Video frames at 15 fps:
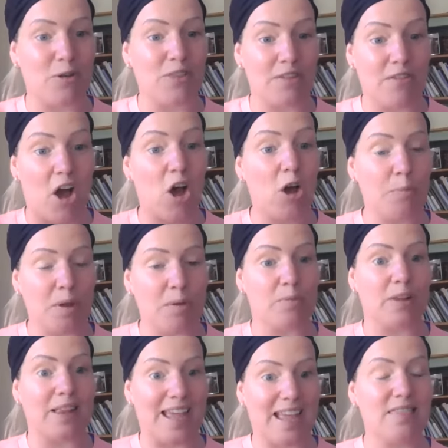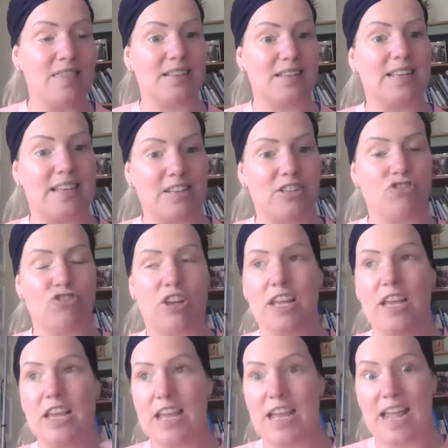And there are people in this industry,
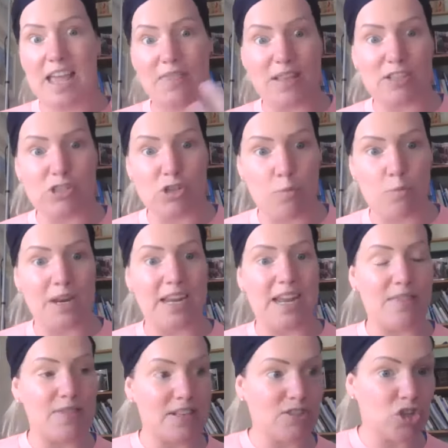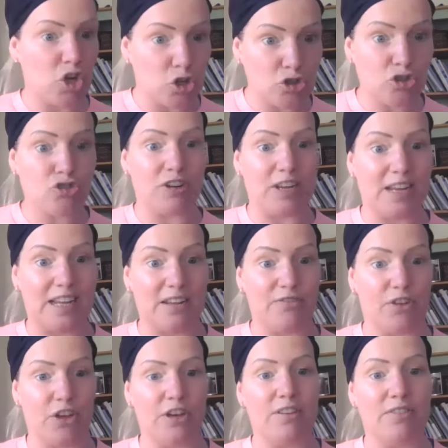in this company, in this country,
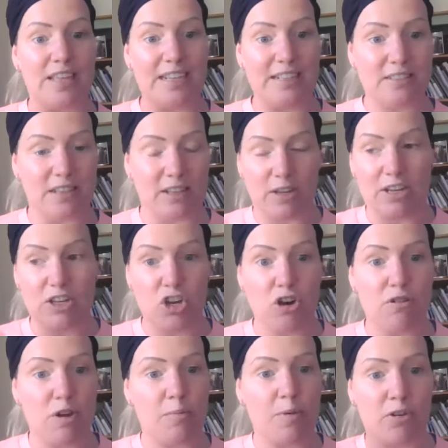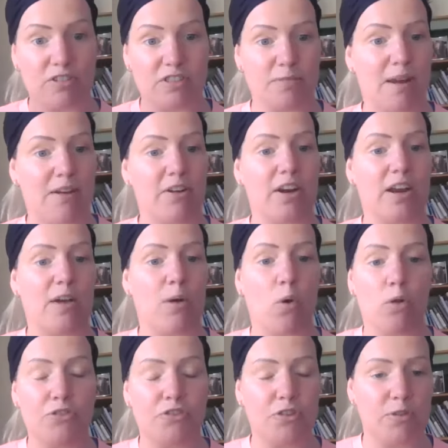even in these, in Europe, across America,
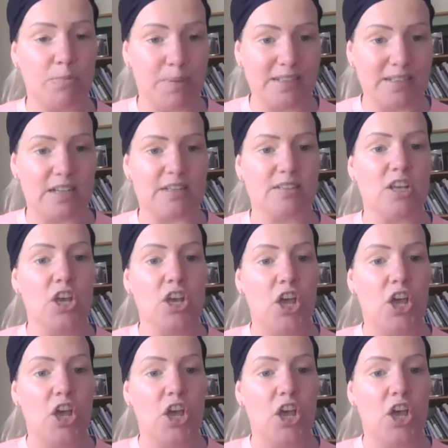all through the business,